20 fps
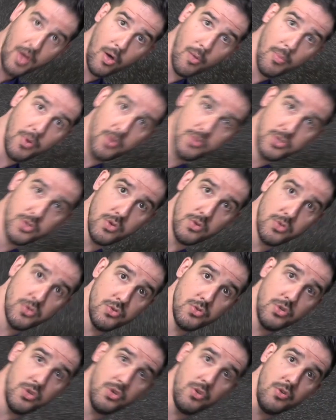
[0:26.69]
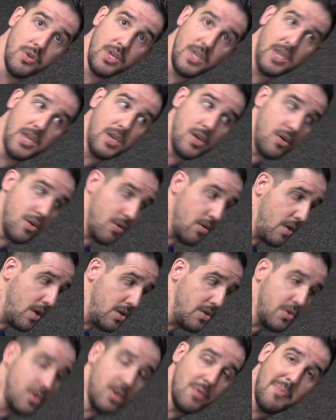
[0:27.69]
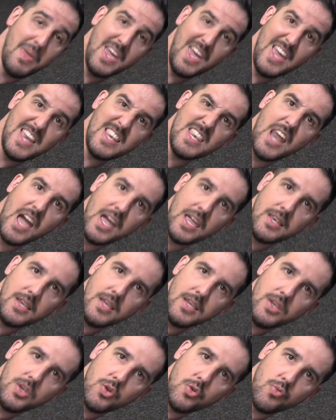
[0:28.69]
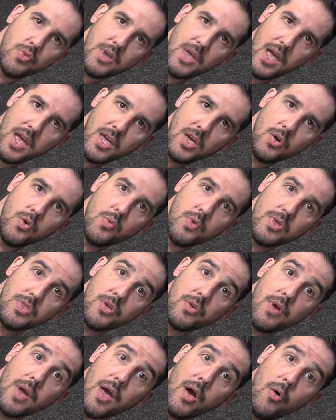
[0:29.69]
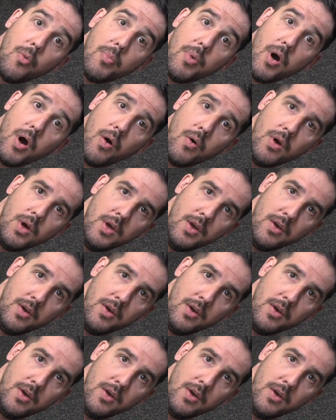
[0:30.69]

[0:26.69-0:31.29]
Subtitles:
elbow is closer to your ear, and you're going to make a 90 degree angle with your elbow.